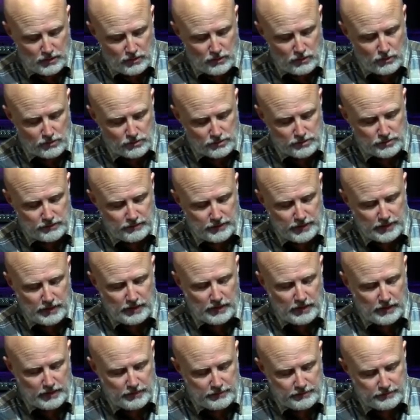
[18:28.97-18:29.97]
course of our
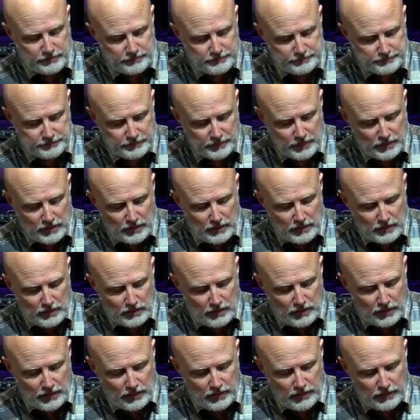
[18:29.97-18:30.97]
life.
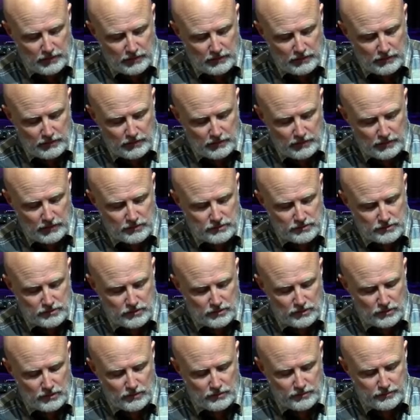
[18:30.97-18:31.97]
And, and
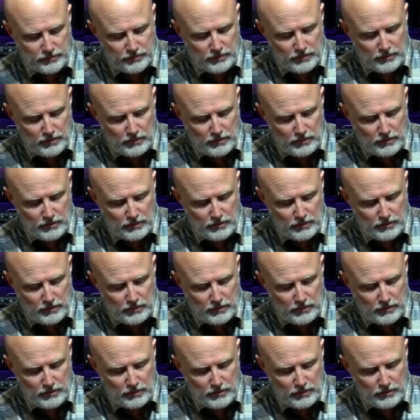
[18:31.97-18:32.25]
so,